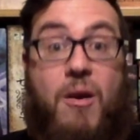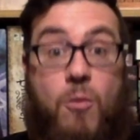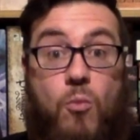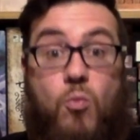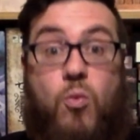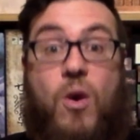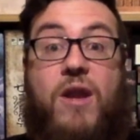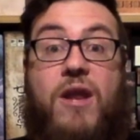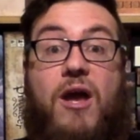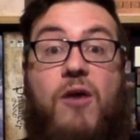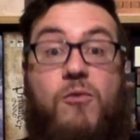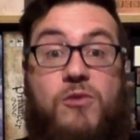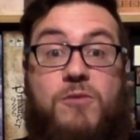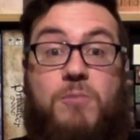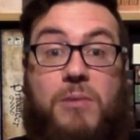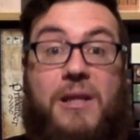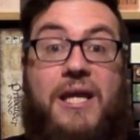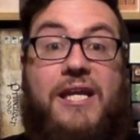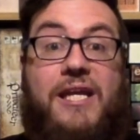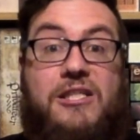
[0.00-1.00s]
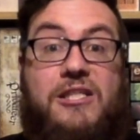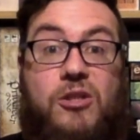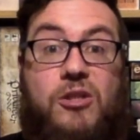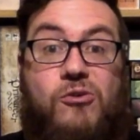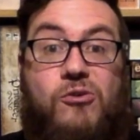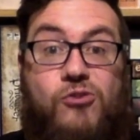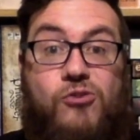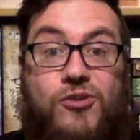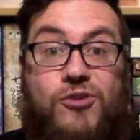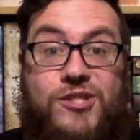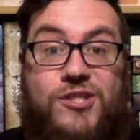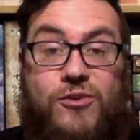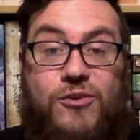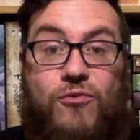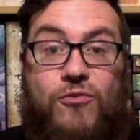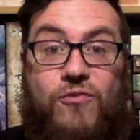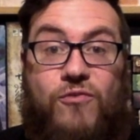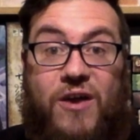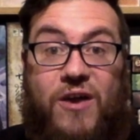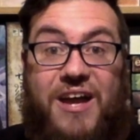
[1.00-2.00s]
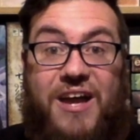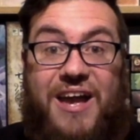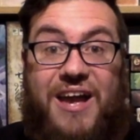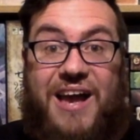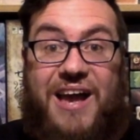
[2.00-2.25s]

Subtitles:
When I was playing as Long John Silver,